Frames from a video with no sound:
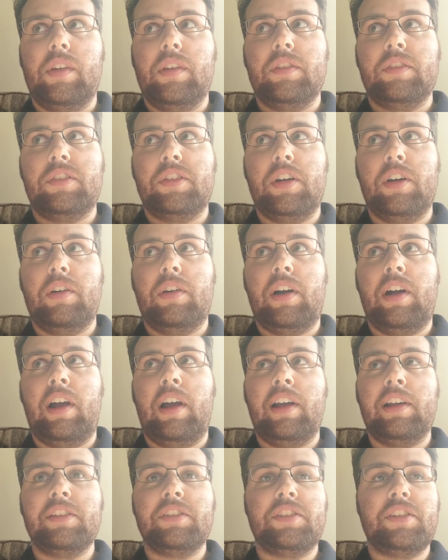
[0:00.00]
So
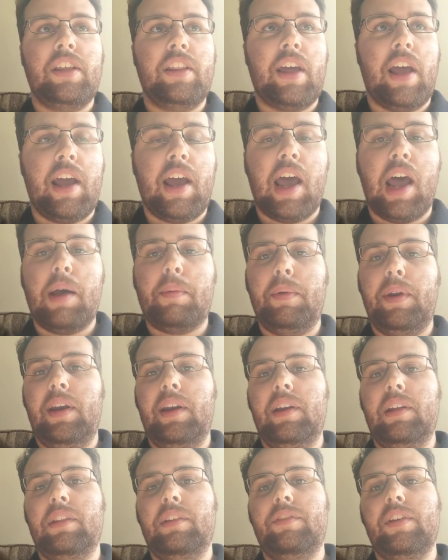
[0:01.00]
I can see that
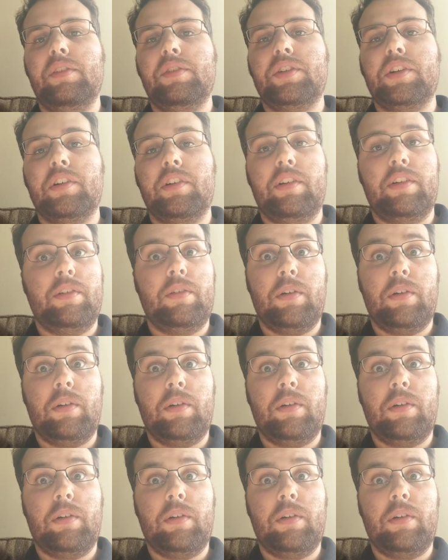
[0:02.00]
happening in the future